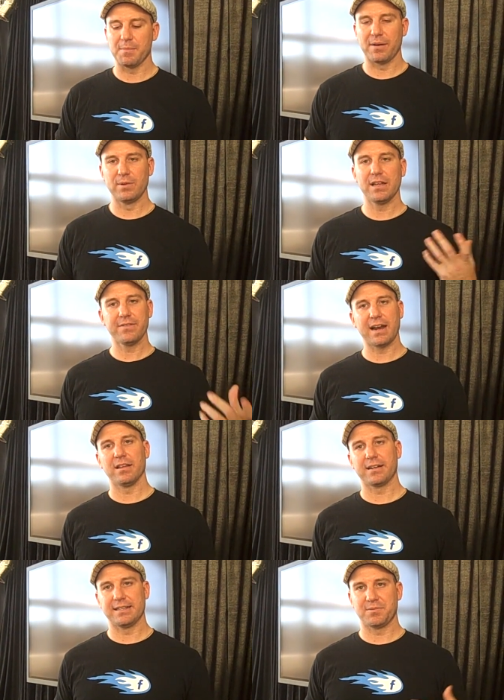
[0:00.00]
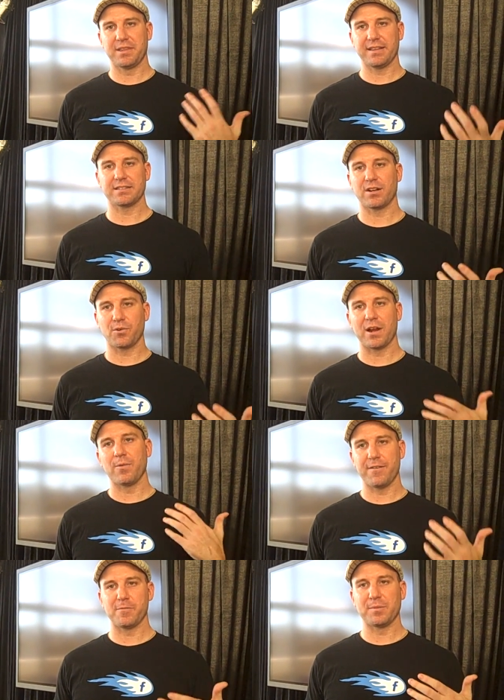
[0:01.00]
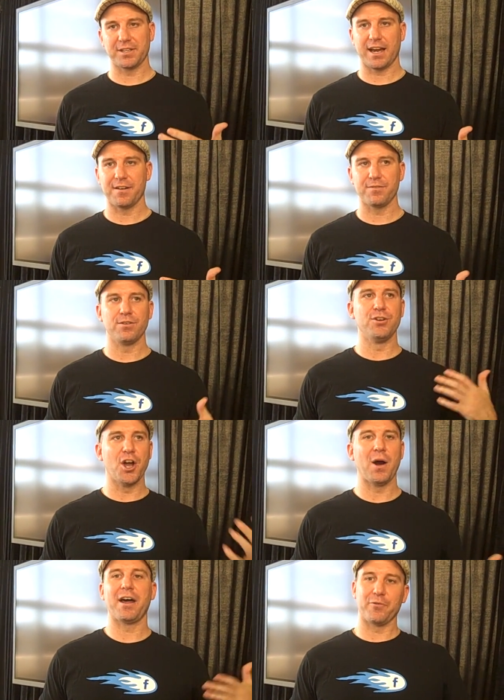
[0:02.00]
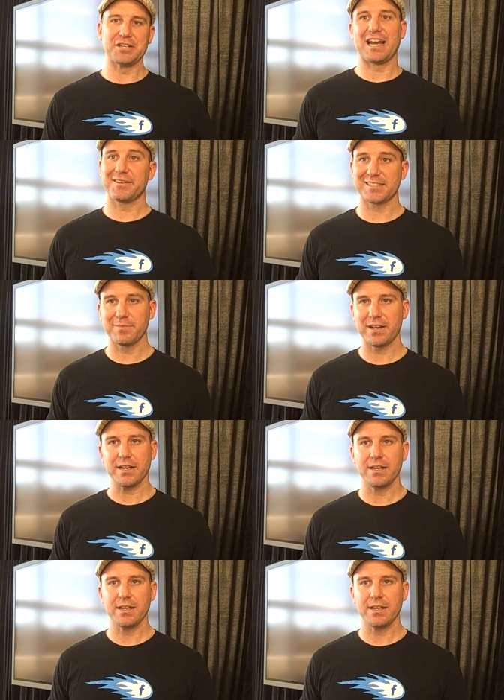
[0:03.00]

And we love that elegance. We think that's a great way for people to kind of know how to reach out to somebody.